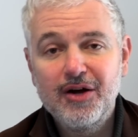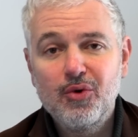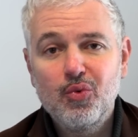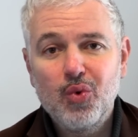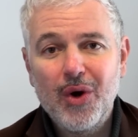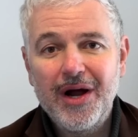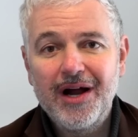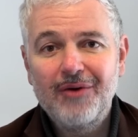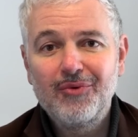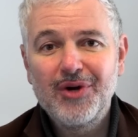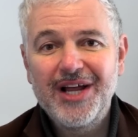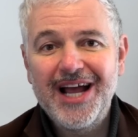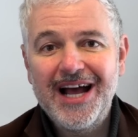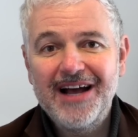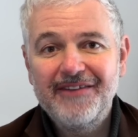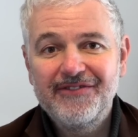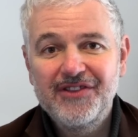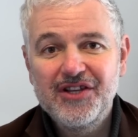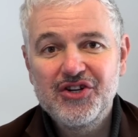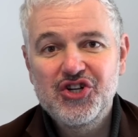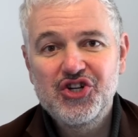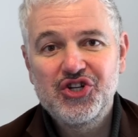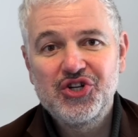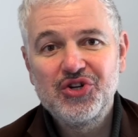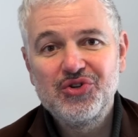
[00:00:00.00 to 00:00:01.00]
where we have the
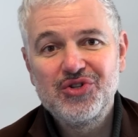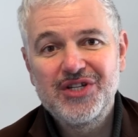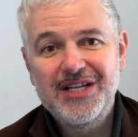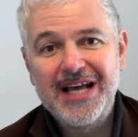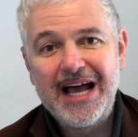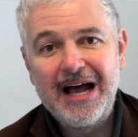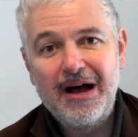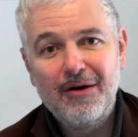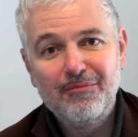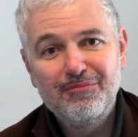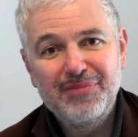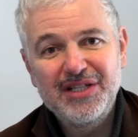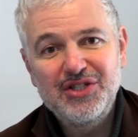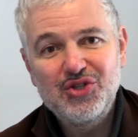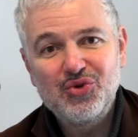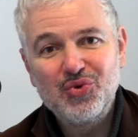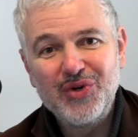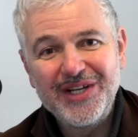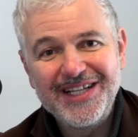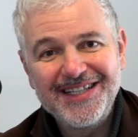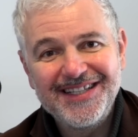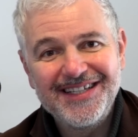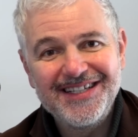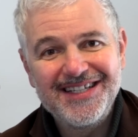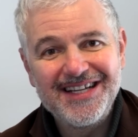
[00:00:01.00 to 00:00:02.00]
shootout
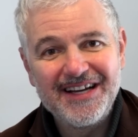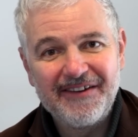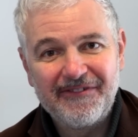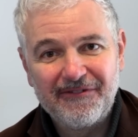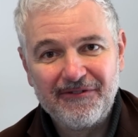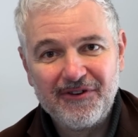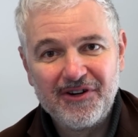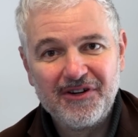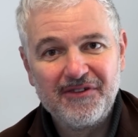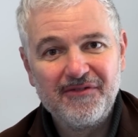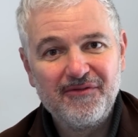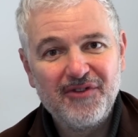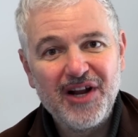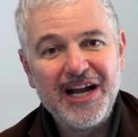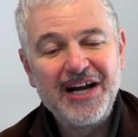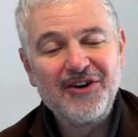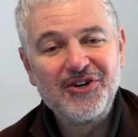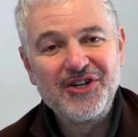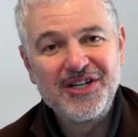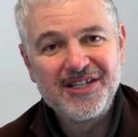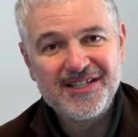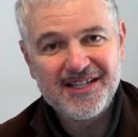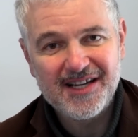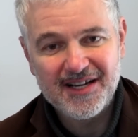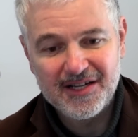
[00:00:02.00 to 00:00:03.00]
between the different
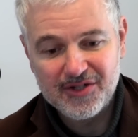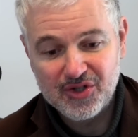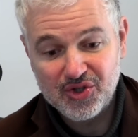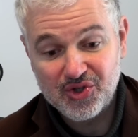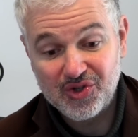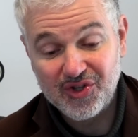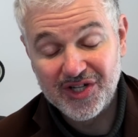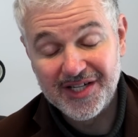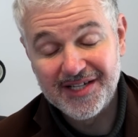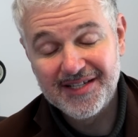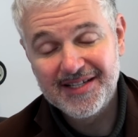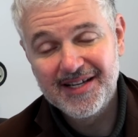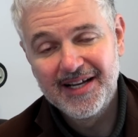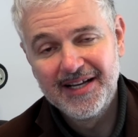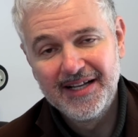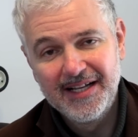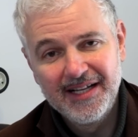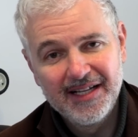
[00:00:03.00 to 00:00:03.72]
various countries,